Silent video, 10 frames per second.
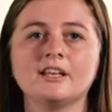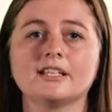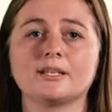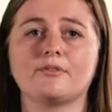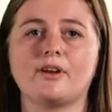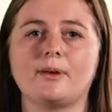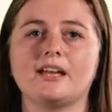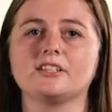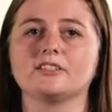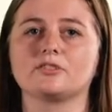Some of our
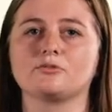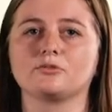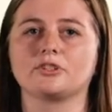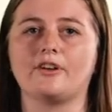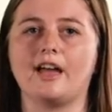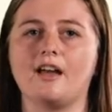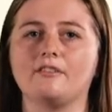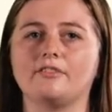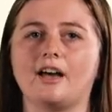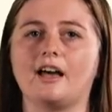patients also
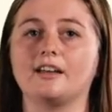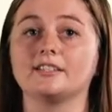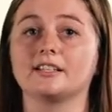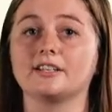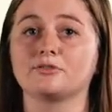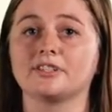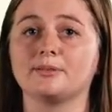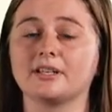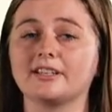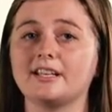have uh, intellectual
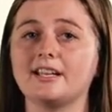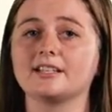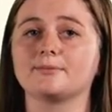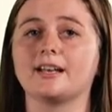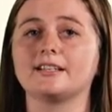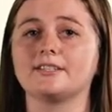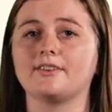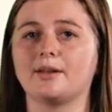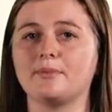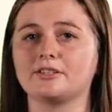disability as well as
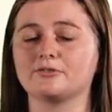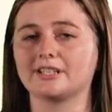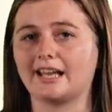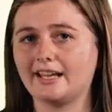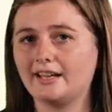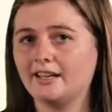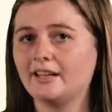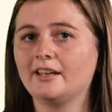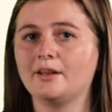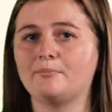developmental delay,
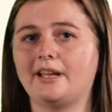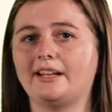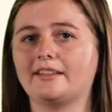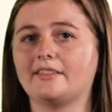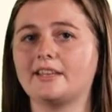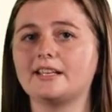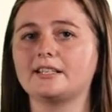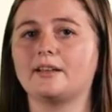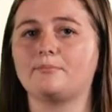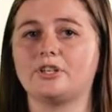meaning that these
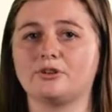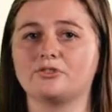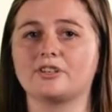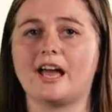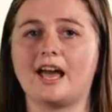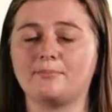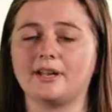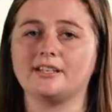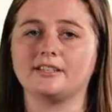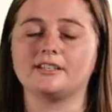children aren't
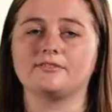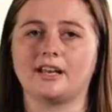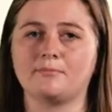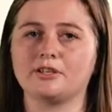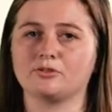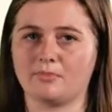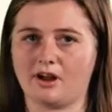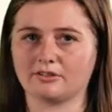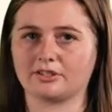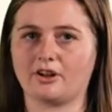meeting their developmental
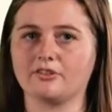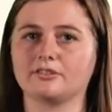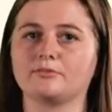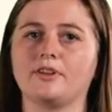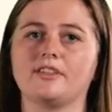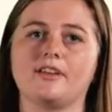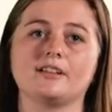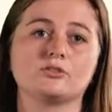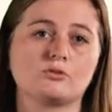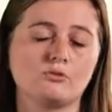milestones, whether
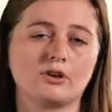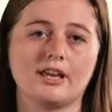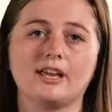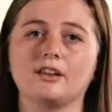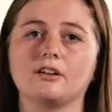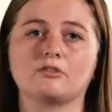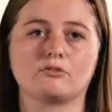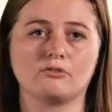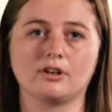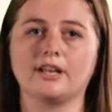that's talking,
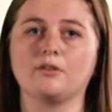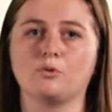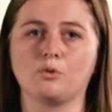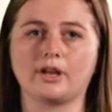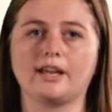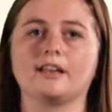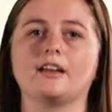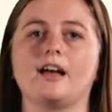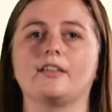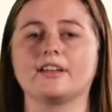crawling, walking,
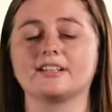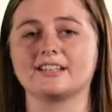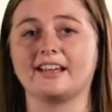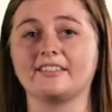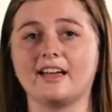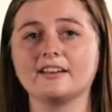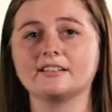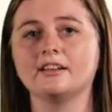uh, things like that.